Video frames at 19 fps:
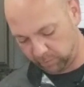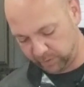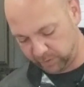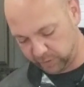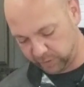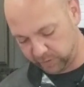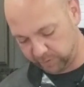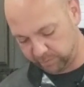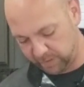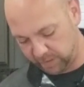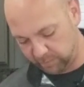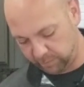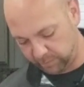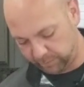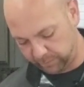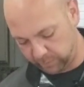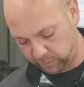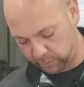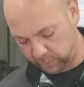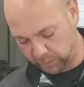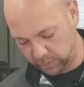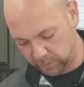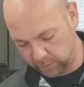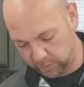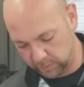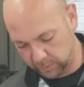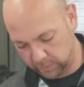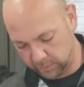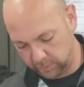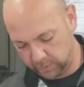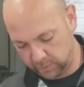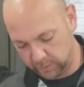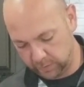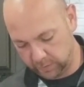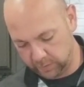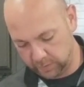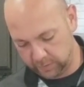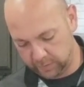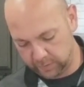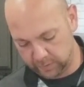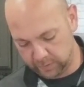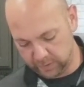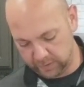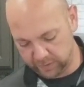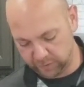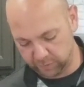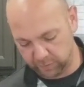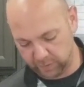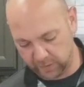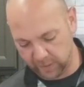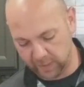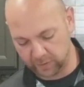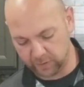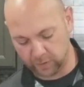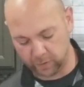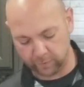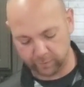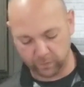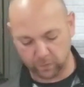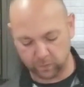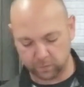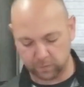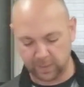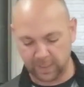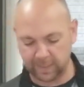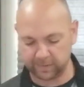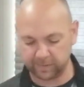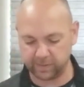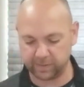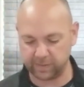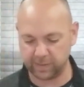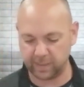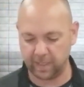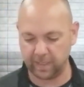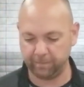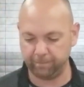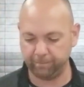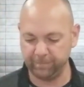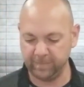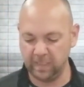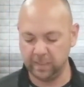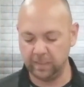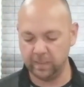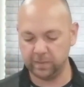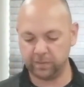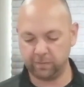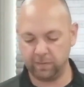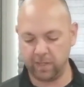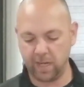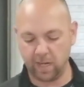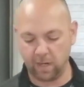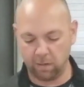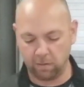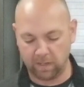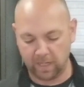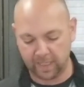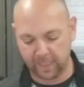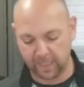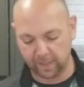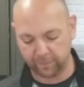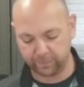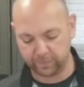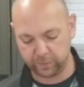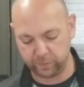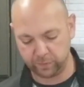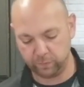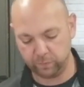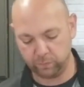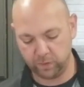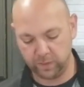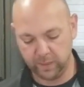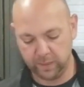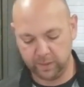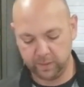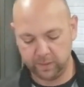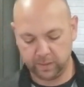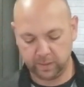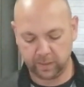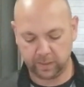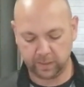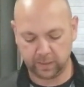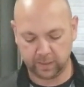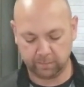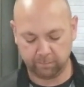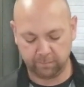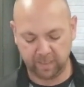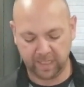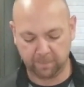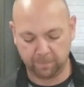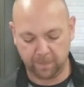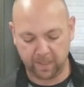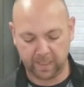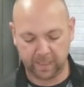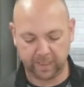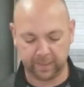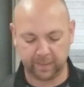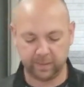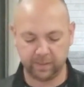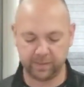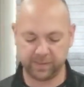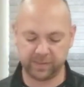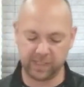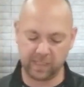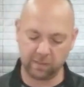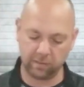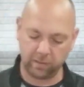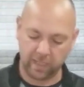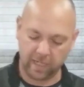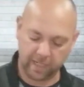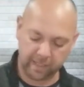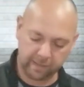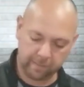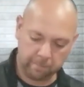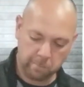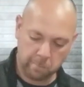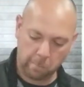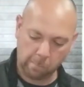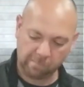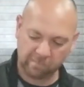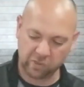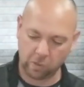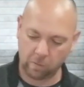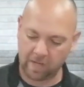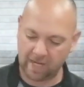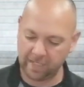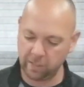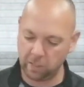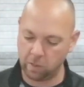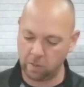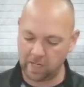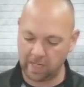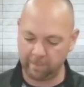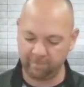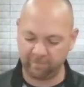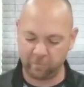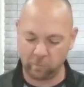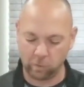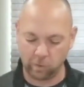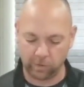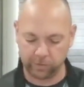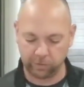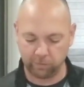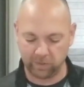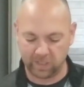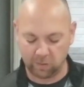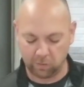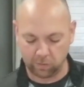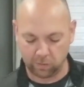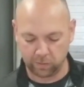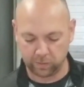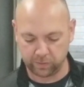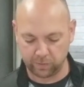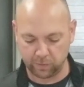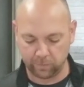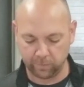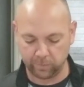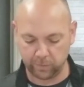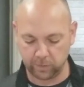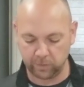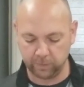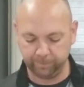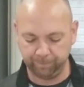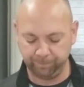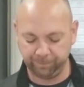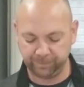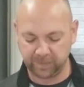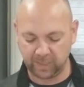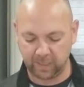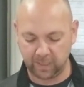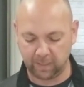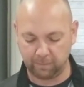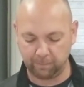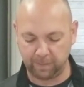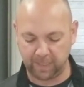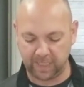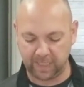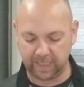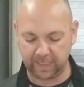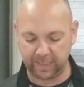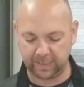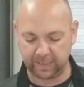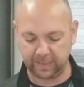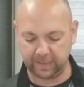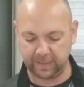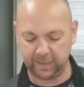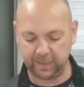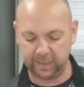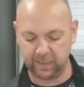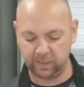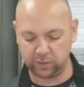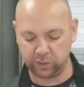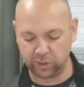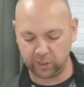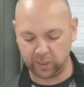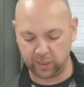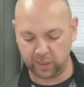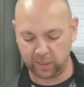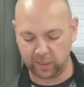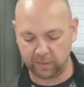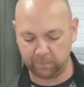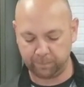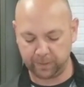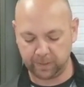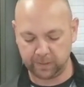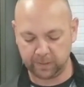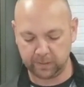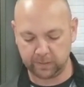we just made before. And this creates our vertical axis line. So now I have to make my center line. So I know I'm 4 3/4 over by an inch up.